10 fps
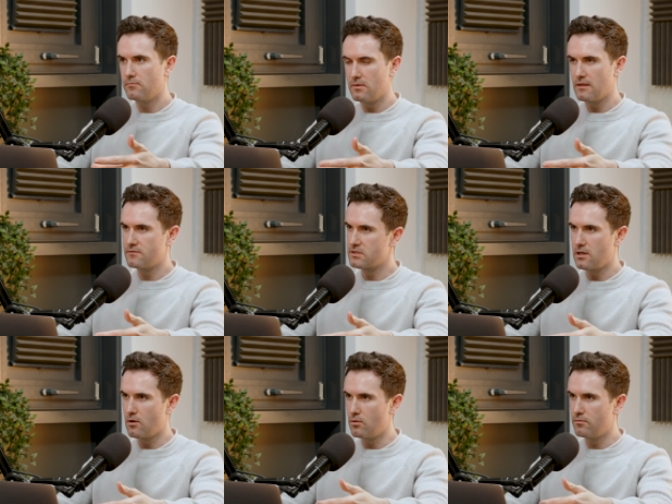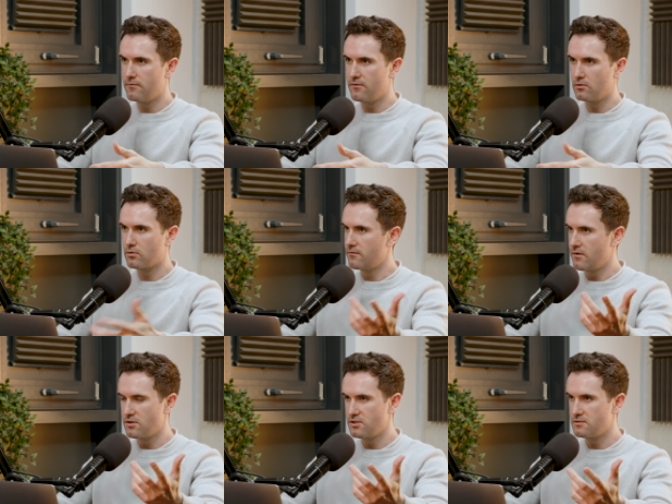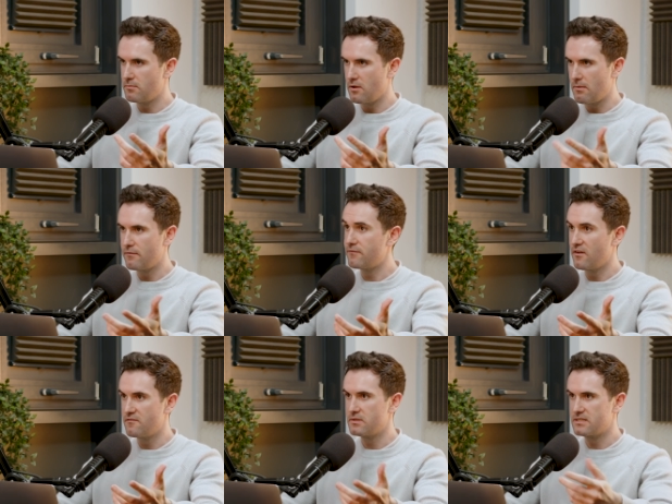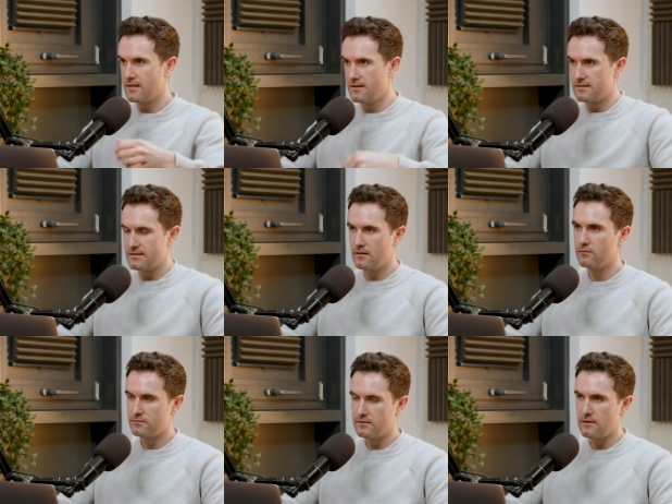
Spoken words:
lifts lower funnel conversions by about 5% itself.